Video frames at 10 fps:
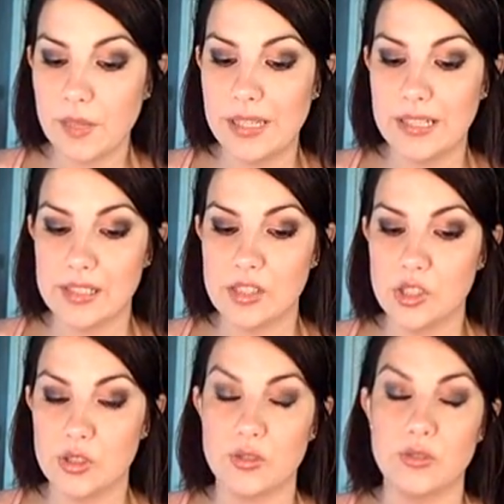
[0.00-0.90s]
because it's
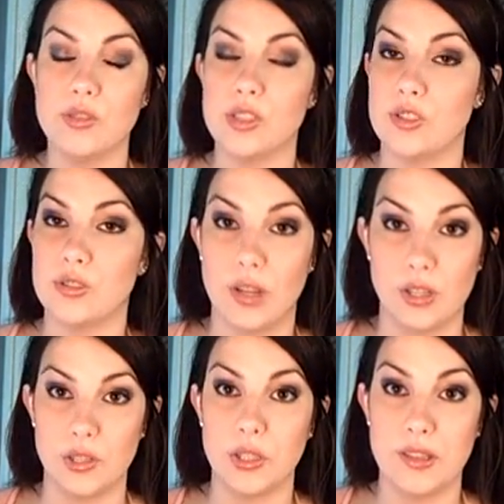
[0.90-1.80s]
just
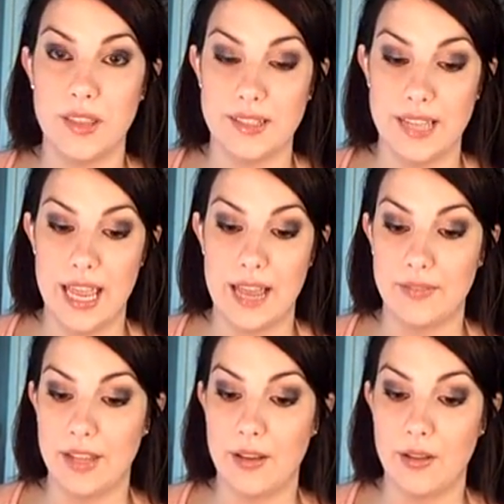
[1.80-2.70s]
a good thing to
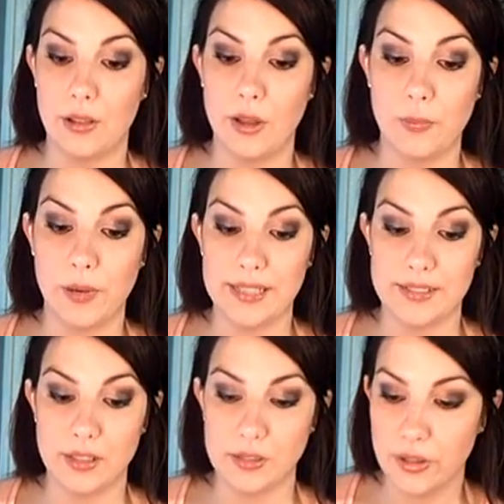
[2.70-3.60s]
have. Now,
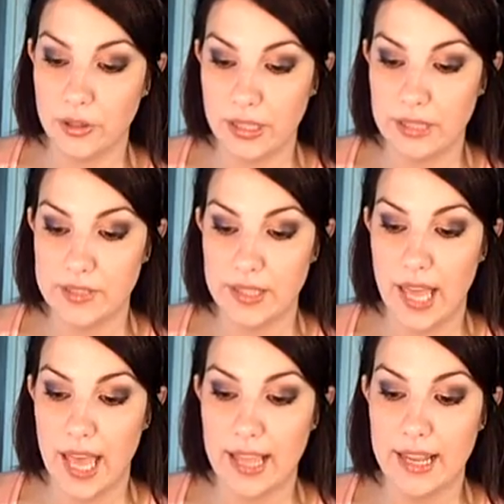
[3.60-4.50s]
low-priced alternative to
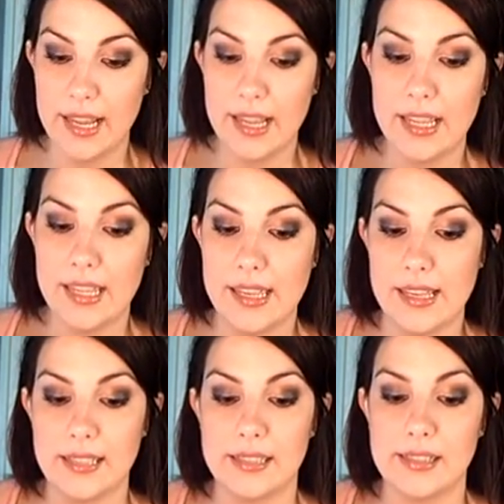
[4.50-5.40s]
that
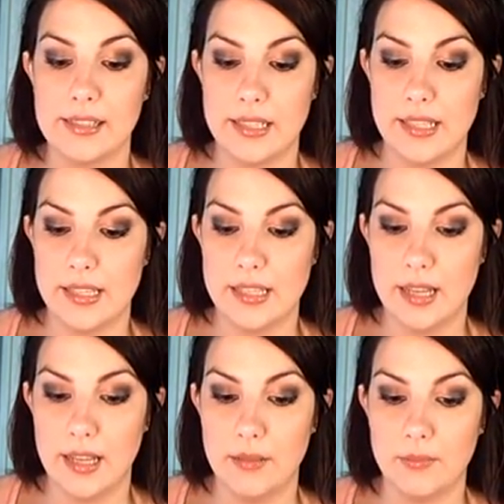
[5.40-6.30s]
is the
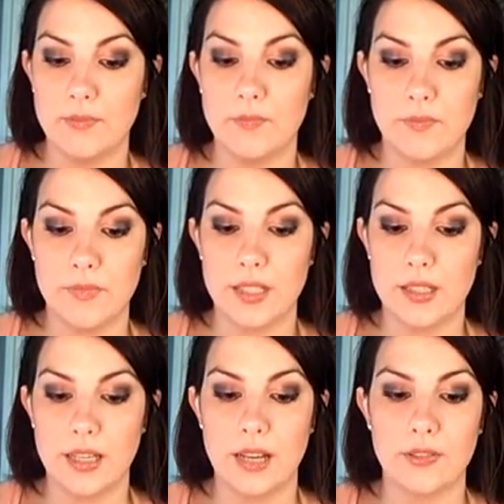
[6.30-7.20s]

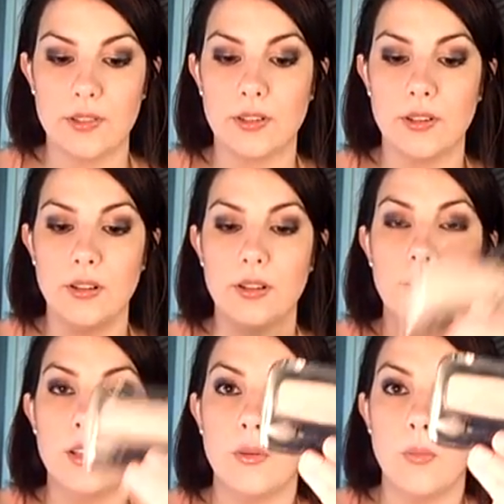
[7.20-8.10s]
CoverGirl
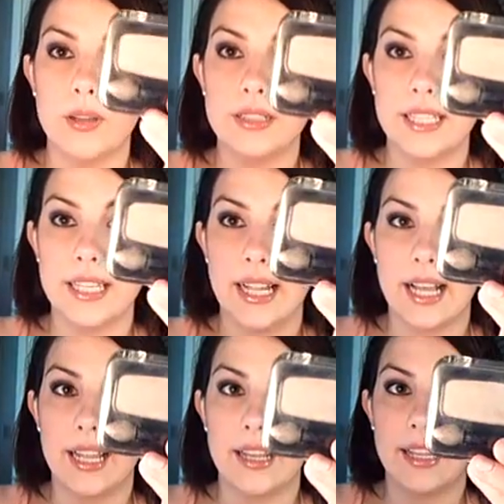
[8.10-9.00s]
One Kit
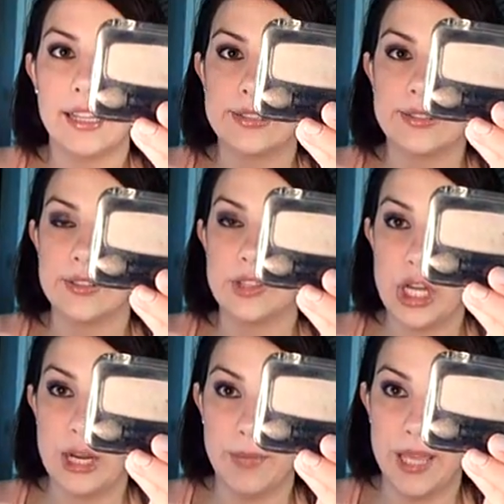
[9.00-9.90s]
Eye Enhancers in
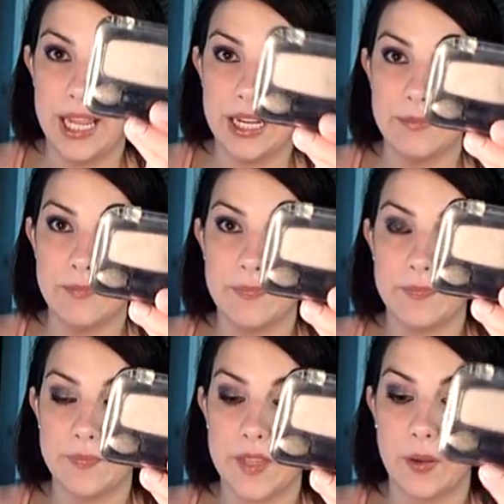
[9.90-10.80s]
Champagne.
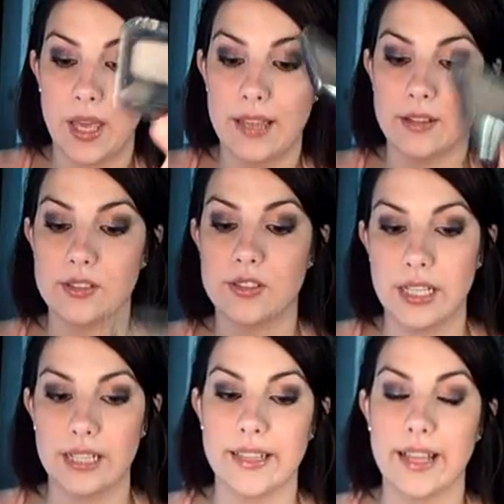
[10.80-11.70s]
Okay, you're just
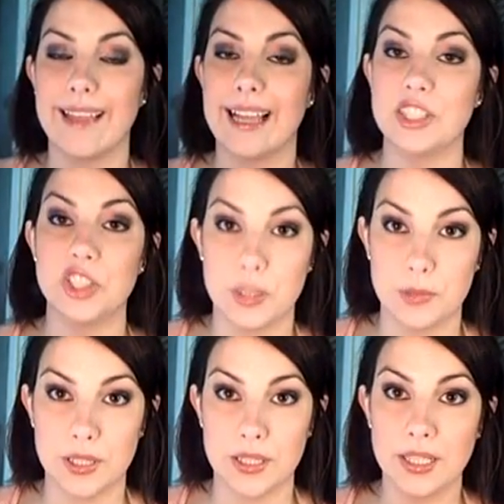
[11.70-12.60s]
going to get that light
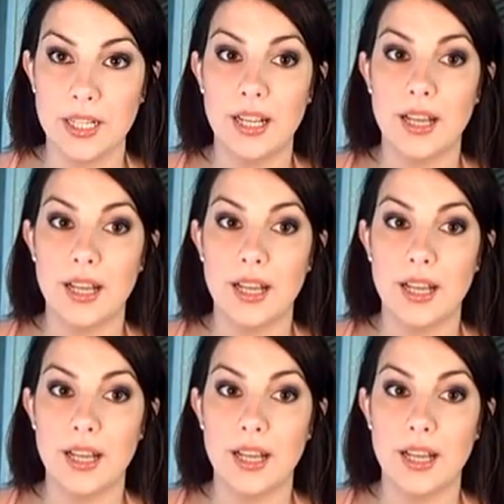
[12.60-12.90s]
shimmer,